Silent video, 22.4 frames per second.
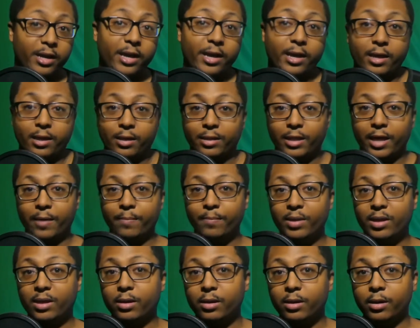hey, that'd
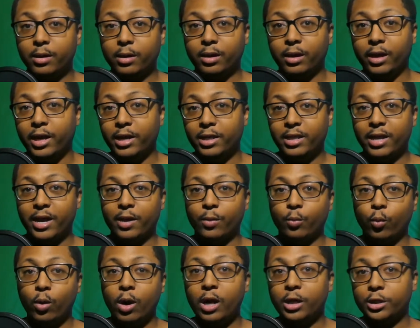be a good late night
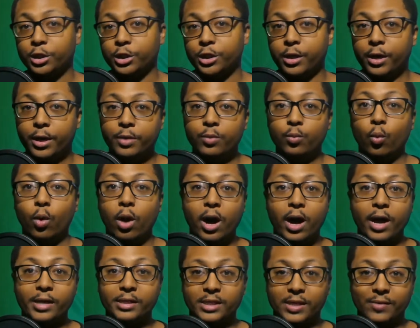watch to
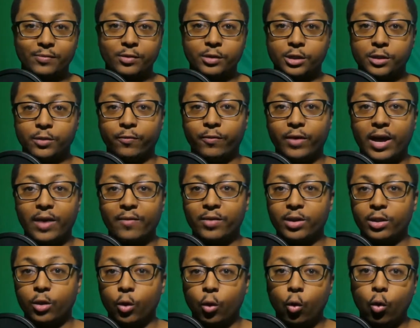unwind after
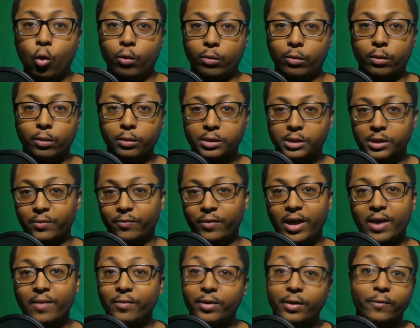surviving the horrors of
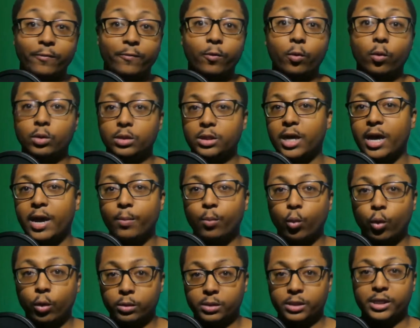having a full-time
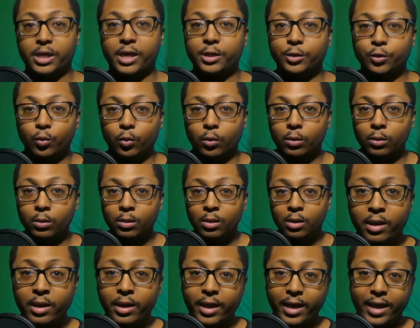work schedule
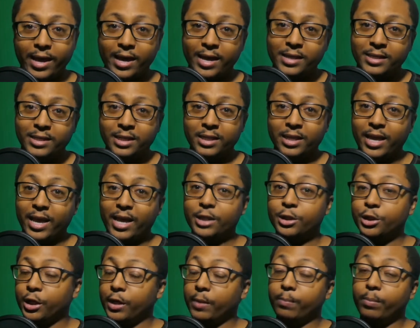and
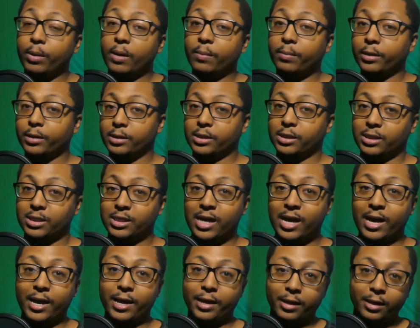engaging in public
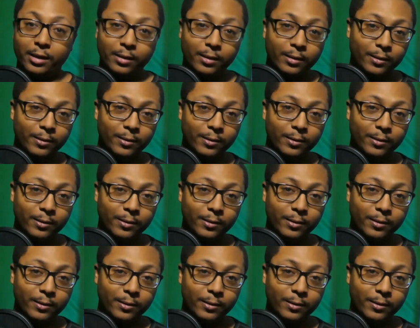society.